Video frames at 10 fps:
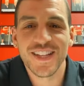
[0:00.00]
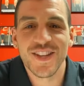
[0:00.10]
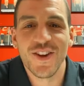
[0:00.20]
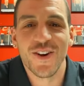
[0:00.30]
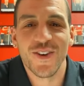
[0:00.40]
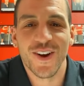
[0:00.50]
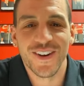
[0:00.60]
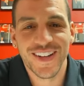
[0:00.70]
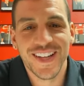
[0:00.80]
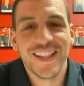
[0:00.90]
a
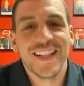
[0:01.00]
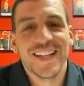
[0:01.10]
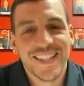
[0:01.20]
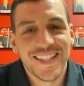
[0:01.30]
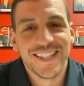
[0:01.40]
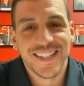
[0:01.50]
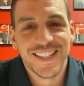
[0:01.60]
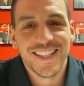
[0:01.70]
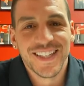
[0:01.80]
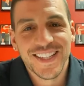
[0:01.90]
no-no.
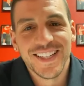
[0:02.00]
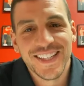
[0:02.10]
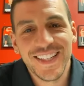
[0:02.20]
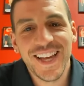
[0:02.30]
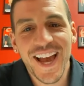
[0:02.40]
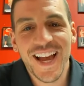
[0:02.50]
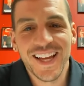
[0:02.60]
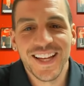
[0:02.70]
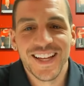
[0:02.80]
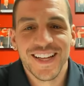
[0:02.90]

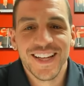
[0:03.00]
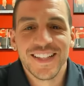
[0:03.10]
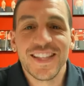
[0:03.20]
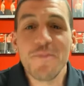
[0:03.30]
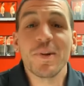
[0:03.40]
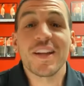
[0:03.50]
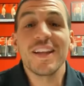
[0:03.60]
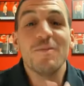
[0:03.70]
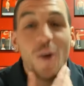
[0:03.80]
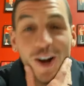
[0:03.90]
Yeah,
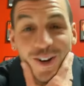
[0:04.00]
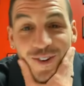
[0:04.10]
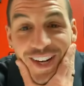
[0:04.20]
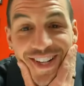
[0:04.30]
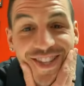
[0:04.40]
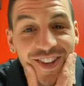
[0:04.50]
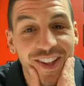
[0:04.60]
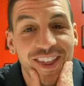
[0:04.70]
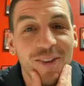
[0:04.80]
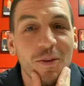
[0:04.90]
typically margaritas too.
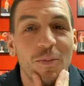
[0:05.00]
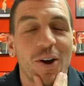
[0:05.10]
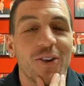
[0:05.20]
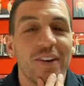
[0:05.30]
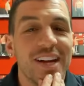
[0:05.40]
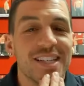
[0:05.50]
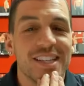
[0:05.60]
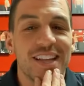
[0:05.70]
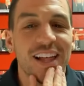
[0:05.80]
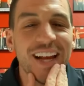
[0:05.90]
The thing with margaritas
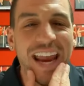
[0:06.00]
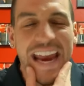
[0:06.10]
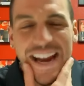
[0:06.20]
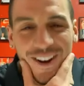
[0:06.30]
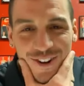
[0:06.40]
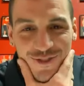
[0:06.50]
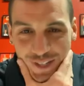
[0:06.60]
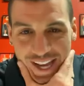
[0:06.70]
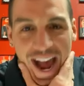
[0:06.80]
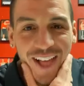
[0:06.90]
is they're like
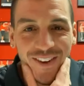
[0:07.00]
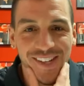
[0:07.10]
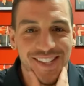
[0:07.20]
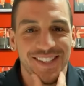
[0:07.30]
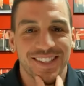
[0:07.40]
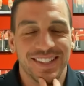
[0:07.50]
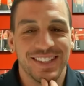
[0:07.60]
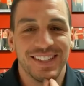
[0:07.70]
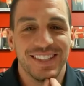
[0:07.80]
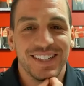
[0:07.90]
800 calories.
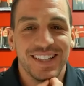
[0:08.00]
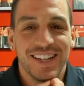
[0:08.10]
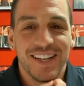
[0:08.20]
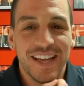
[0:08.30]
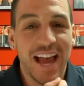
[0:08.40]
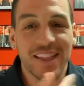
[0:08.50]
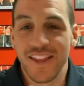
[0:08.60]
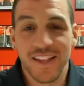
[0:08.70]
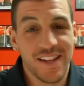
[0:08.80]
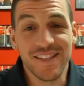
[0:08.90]

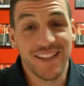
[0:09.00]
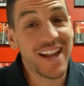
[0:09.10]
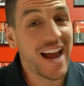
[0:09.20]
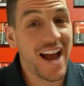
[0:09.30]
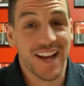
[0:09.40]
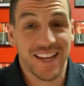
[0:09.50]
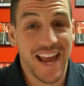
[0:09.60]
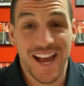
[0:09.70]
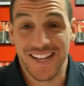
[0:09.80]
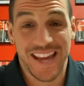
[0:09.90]
There's a lot
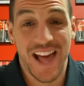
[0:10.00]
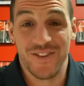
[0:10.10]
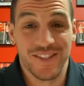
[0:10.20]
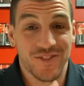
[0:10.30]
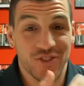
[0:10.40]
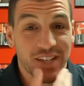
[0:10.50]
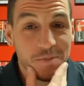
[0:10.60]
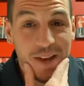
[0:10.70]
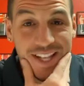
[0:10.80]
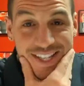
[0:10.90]
of calories in
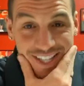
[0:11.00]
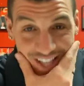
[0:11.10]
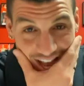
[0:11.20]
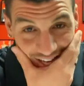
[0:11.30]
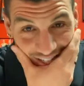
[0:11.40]
drinks, man. There's a lot.